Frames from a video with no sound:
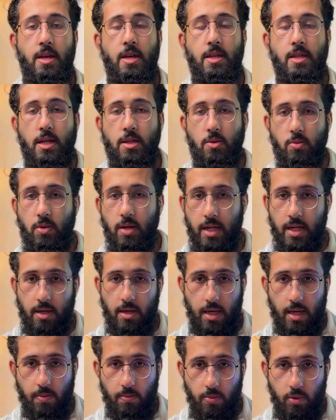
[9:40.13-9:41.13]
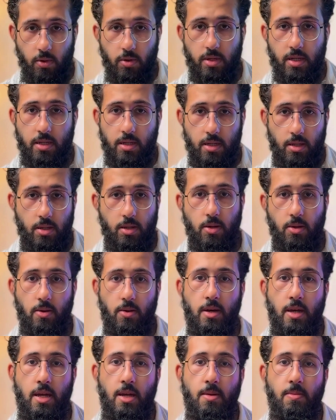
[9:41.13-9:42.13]
That's really important to do
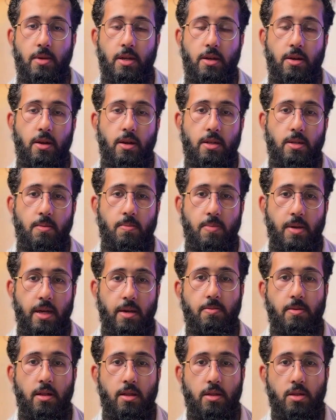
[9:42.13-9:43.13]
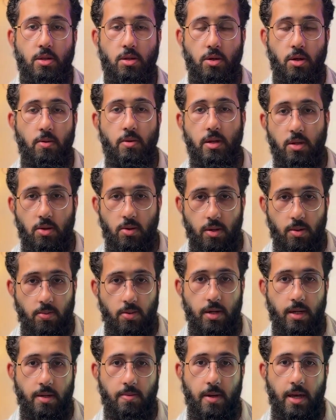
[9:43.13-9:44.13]
because people scrolling through the
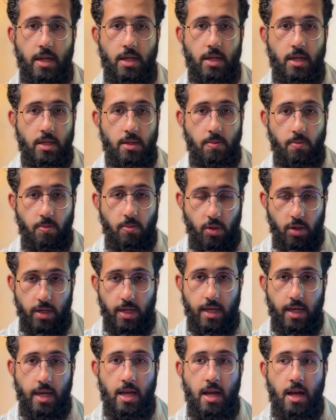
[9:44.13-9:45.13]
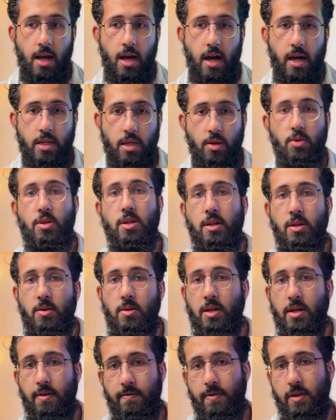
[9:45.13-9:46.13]
product page's body are usually
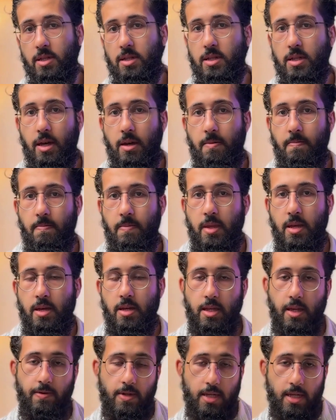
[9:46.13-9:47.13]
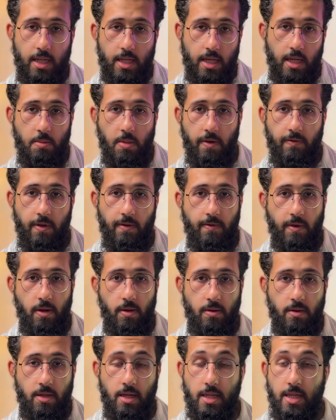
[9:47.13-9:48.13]
not convinced yet. They've seen the above the
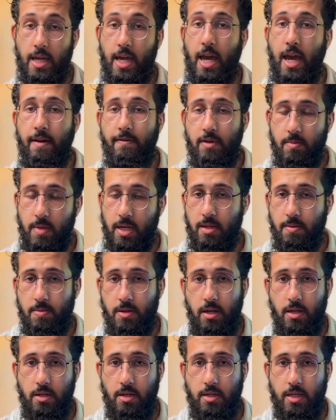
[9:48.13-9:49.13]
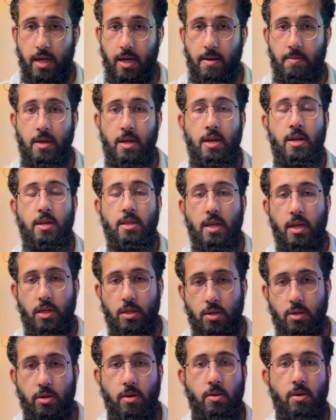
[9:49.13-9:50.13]
fold, they haven't made a purchase yet, they're
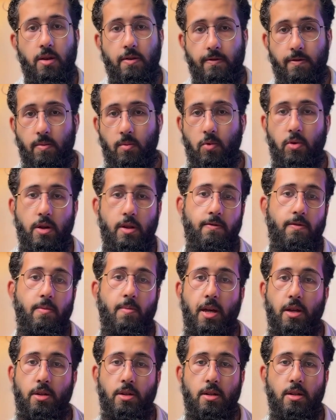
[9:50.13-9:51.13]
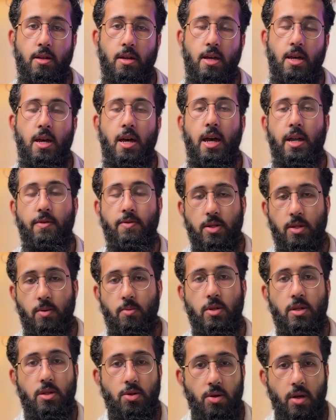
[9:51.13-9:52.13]
scrolling for more information. And if
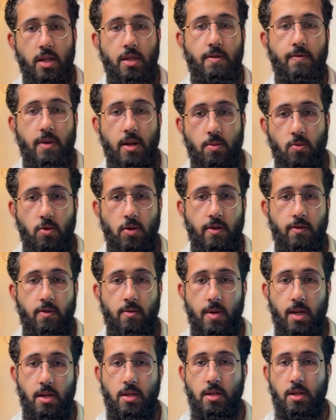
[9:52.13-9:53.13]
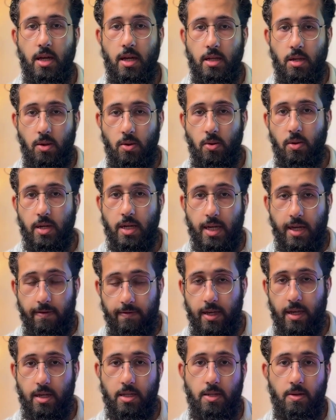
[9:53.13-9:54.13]
someone's trying to find more information and you're not
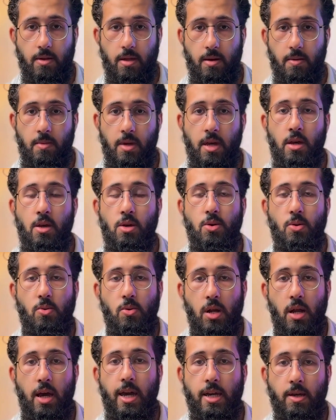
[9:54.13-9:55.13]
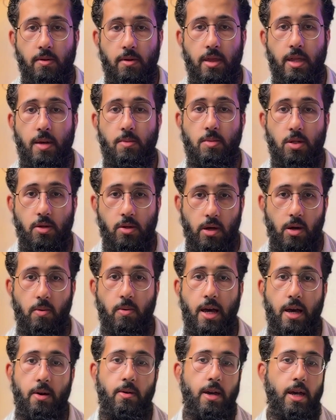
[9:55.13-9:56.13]
giving it to them, you're relying on them to go
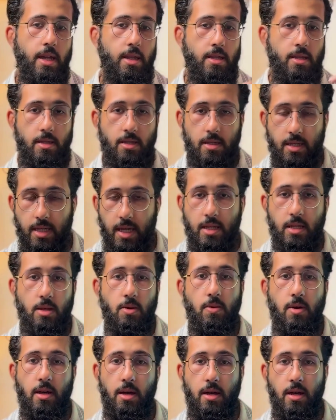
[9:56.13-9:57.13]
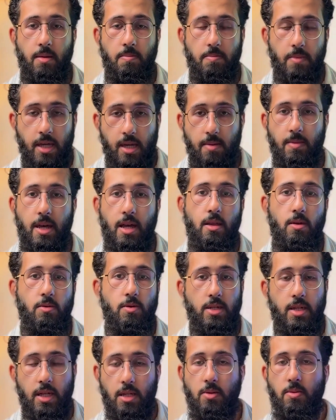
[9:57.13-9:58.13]
out and send you an email or
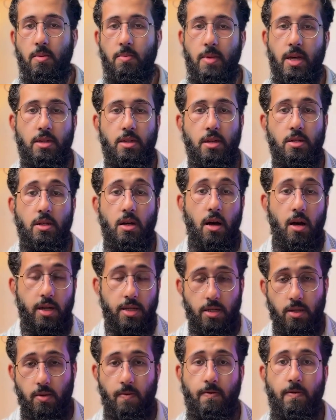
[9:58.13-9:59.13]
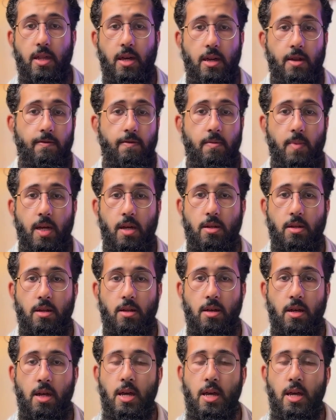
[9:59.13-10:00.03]
send you a message asking you for that information.